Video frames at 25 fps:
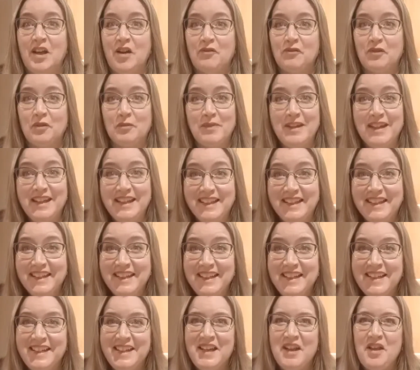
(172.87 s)
For
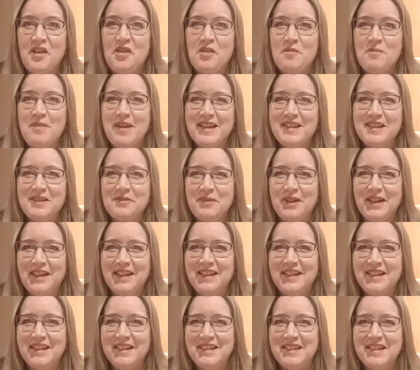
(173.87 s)
me, the best
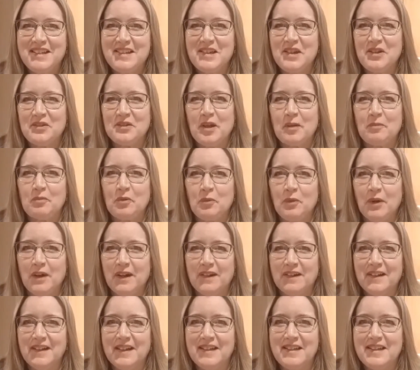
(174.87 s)
way to sell
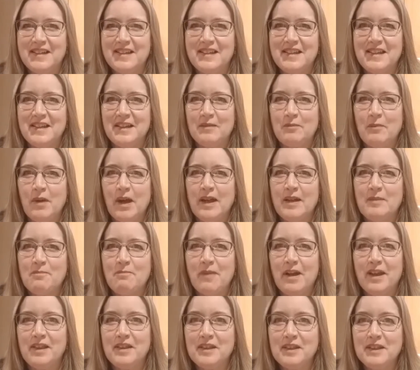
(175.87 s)
Tupperware is in my
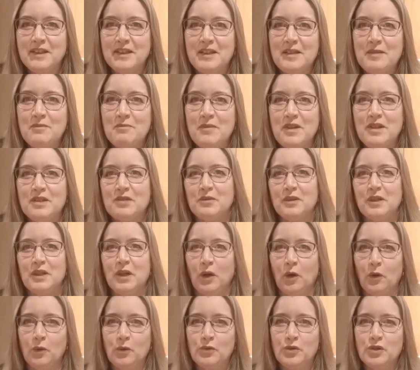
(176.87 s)
monthly mystery
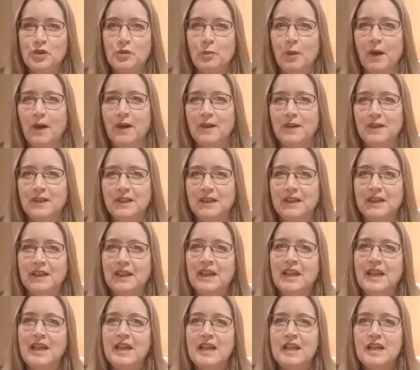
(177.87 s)
host party.
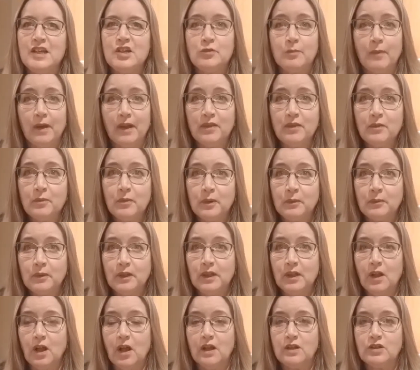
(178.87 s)
Each month when we
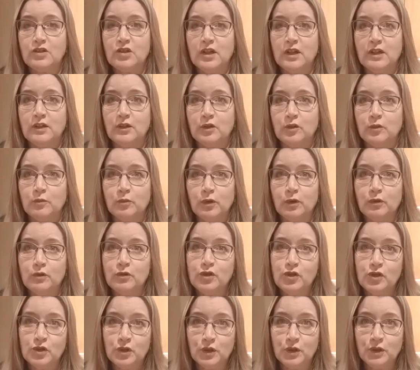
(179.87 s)
launch a new
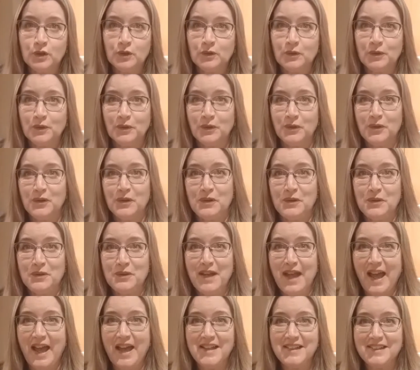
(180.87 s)
brochure or new
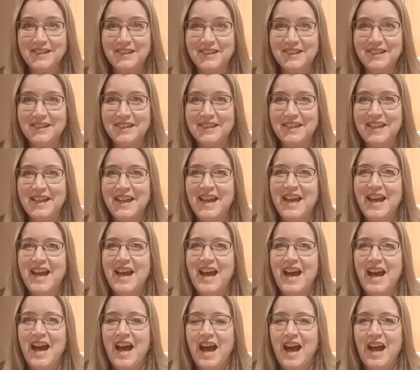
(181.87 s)
catalog,
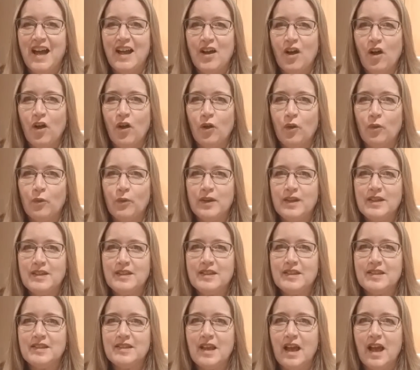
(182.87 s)
I
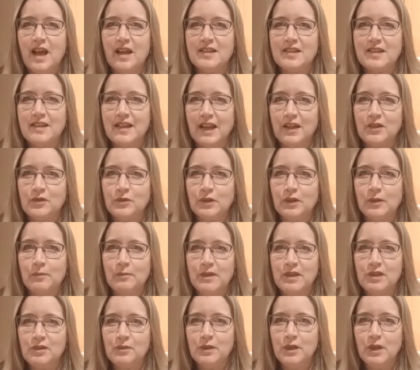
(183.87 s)
always schedule a
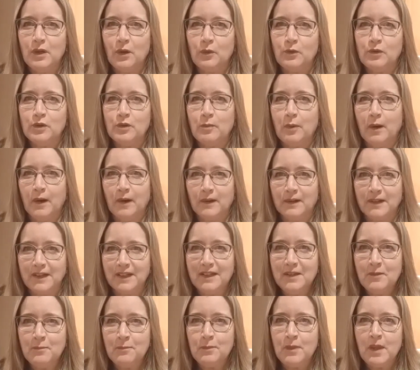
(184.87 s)
mystery host
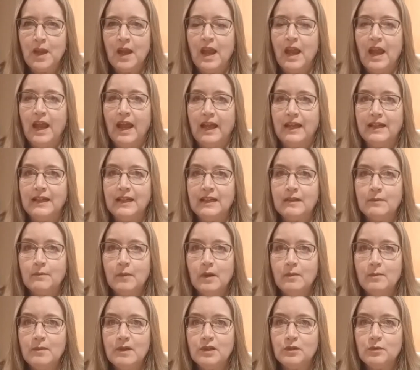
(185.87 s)
party. And in
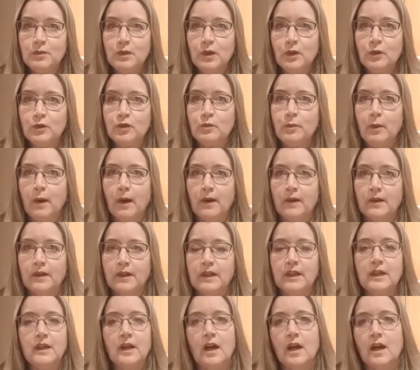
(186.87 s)
my mystery host
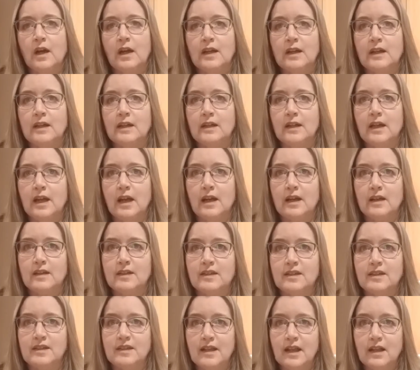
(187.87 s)
party, I
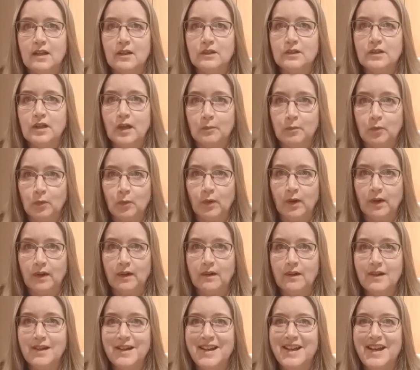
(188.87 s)
sell
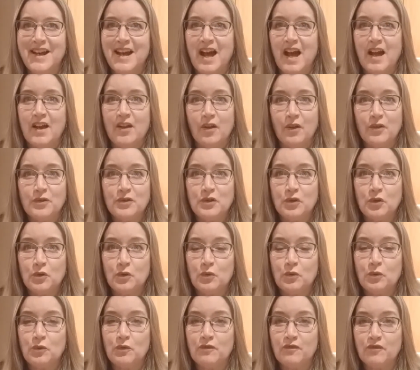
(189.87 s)
Tupperware. I
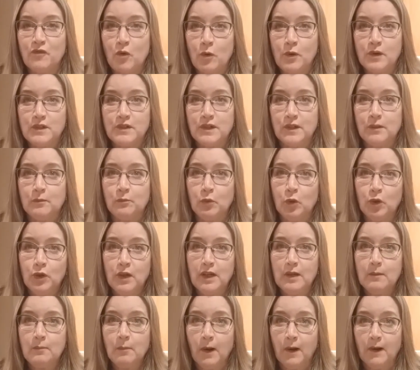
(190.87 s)
also focus on
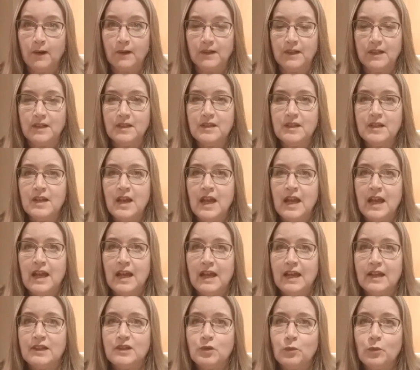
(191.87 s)
booking parties.
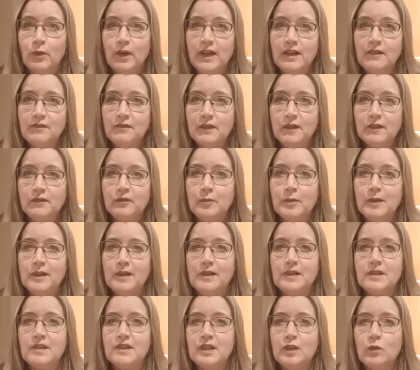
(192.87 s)
It's a way for everybody
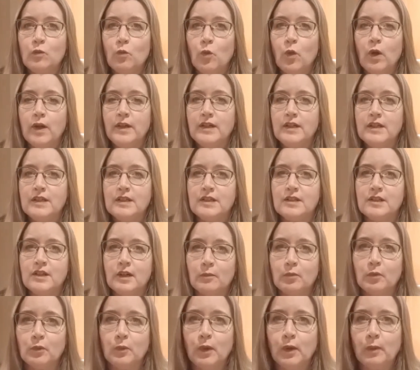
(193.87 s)
to see what is a
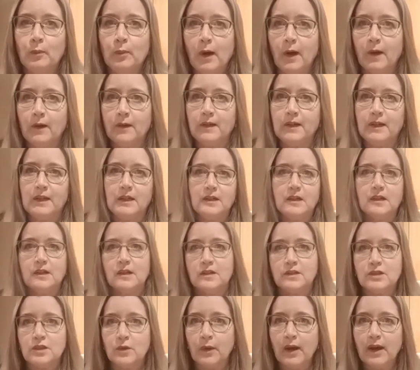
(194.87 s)
Tupperware party.
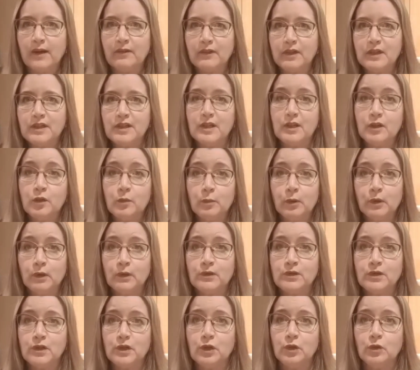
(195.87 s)
So every single
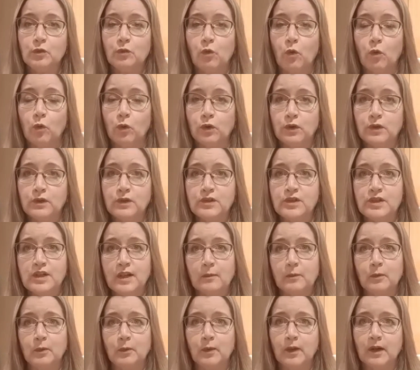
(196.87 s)
person who orders
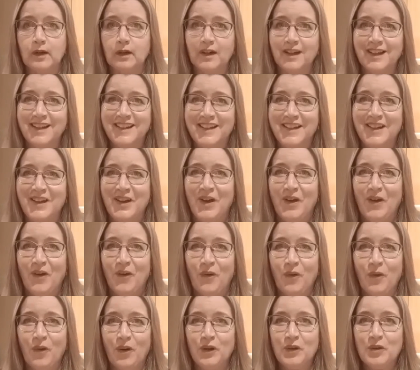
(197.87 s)
Tupperware
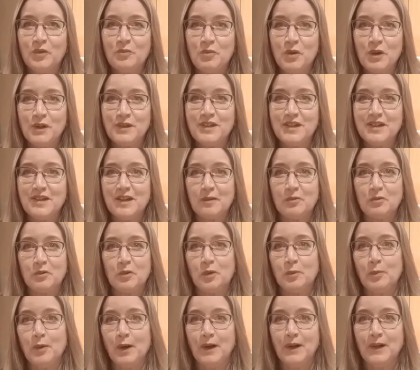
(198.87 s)
or who books a
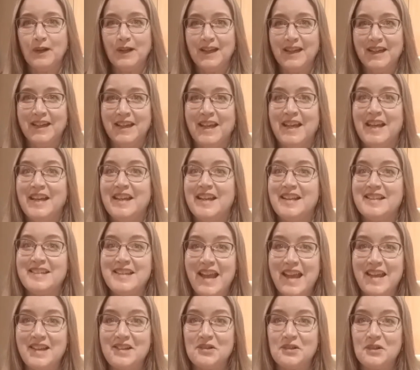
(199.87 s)
Tupperware party gets
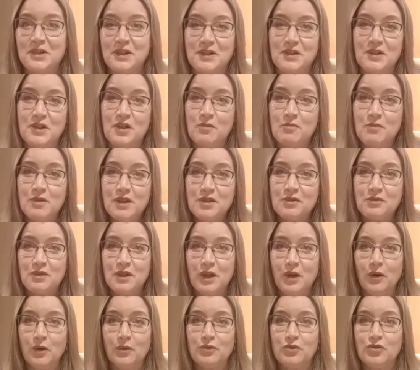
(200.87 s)
entered into the
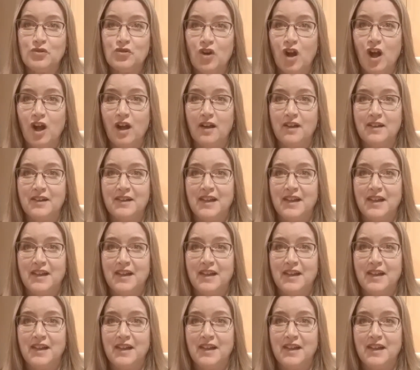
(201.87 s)
mystery host draw.